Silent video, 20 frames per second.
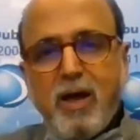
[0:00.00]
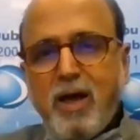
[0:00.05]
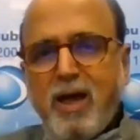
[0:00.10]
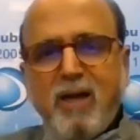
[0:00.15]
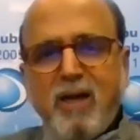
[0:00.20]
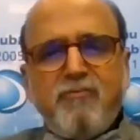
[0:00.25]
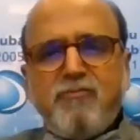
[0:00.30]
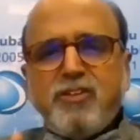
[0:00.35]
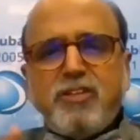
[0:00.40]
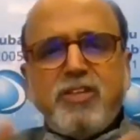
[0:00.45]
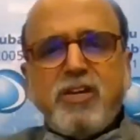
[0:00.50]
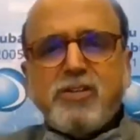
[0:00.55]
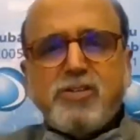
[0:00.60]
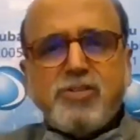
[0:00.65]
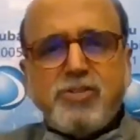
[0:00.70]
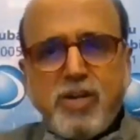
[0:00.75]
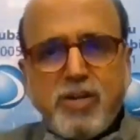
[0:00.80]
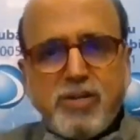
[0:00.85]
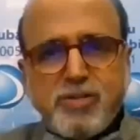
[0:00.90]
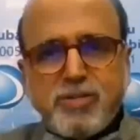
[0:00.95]
everything has
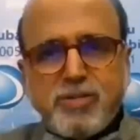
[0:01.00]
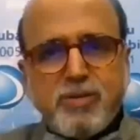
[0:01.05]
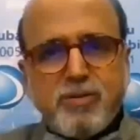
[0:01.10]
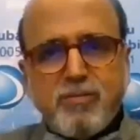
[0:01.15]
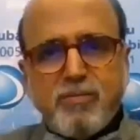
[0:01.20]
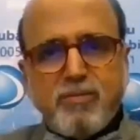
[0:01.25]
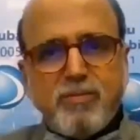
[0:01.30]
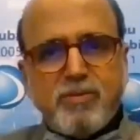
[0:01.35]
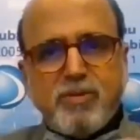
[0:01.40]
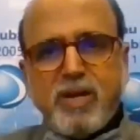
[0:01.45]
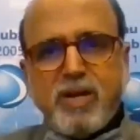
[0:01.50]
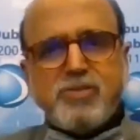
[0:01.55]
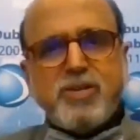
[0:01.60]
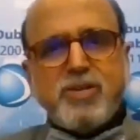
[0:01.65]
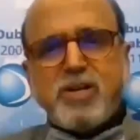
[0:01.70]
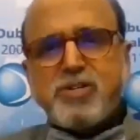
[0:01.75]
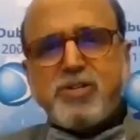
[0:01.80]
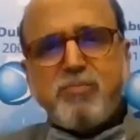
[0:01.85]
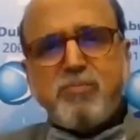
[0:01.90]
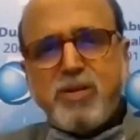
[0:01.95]
changed.
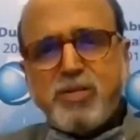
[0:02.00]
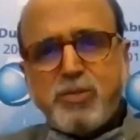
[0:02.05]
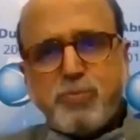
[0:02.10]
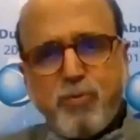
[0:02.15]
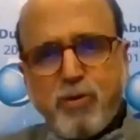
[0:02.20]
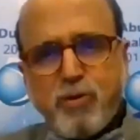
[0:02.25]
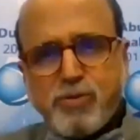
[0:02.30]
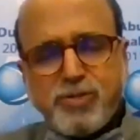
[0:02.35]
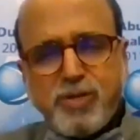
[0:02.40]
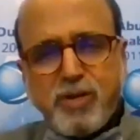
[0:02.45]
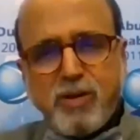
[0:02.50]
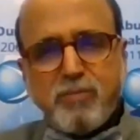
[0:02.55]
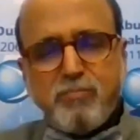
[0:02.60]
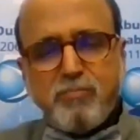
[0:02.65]
Transaction-based processing,